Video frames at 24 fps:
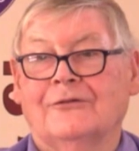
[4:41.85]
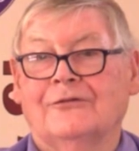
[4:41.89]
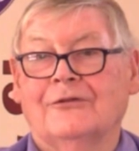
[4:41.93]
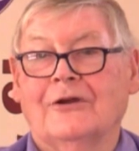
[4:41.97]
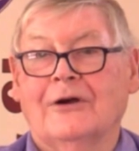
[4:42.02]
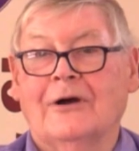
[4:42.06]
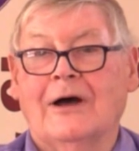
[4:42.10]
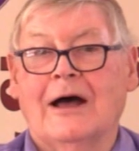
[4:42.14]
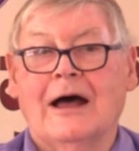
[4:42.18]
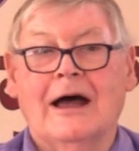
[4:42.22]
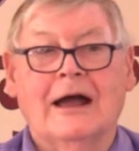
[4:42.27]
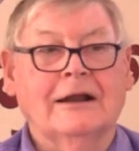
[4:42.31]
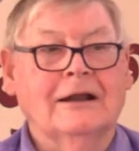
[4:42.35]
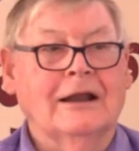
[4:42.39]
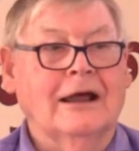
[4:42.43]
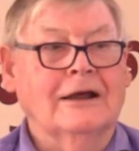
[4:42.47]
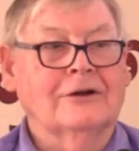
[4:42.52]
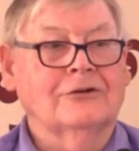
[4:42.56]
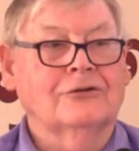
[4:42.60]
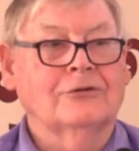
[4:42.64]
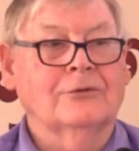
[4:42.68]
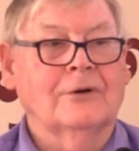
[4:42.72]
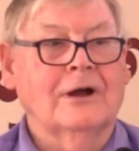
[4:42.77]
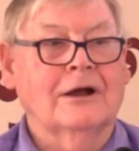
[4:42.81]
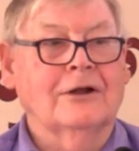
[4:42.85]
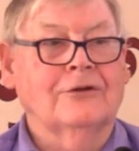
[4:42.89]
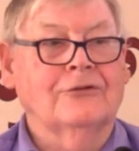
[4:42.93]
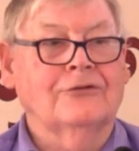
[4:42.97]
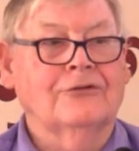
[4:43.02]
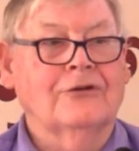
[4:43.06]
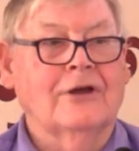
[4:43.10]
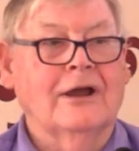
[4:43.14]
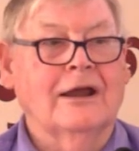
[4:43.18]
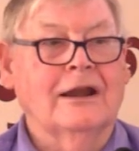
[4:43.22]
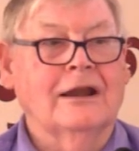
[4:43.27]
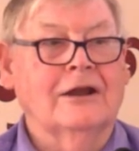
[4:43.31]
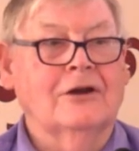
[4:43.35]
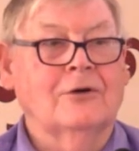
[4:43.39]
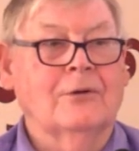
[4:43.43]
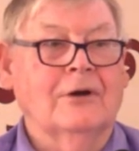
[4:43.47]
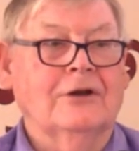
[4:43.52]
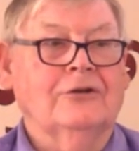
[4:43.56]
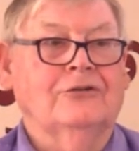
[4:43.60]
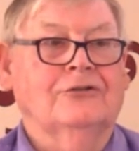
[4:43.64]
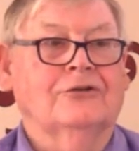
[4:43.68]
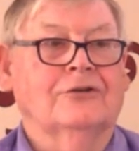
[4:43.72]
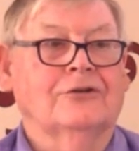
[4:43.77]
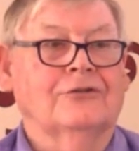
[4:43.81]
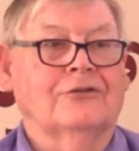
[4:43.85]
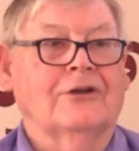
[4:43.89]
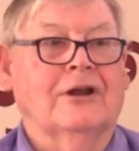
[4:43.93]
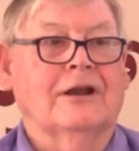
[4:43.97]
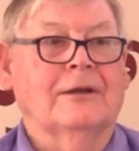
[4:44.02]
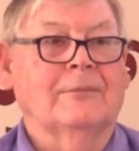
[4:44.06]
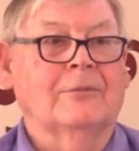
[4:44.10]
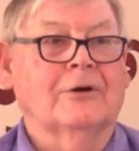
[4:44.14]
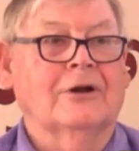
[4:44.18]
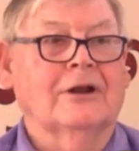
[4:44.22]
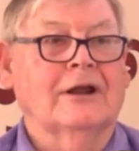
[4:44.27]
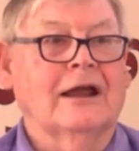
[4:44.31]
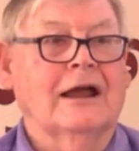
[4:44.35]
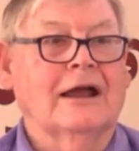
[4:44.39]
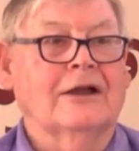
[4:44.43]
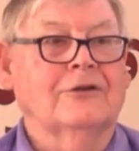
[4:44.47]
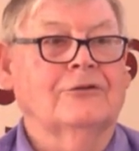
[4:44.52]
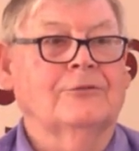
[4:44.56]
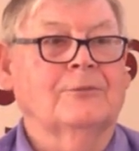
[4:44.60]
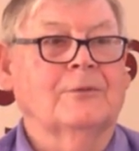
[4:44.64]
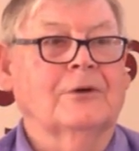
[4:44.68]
So I'd like to answer any questions anybody has,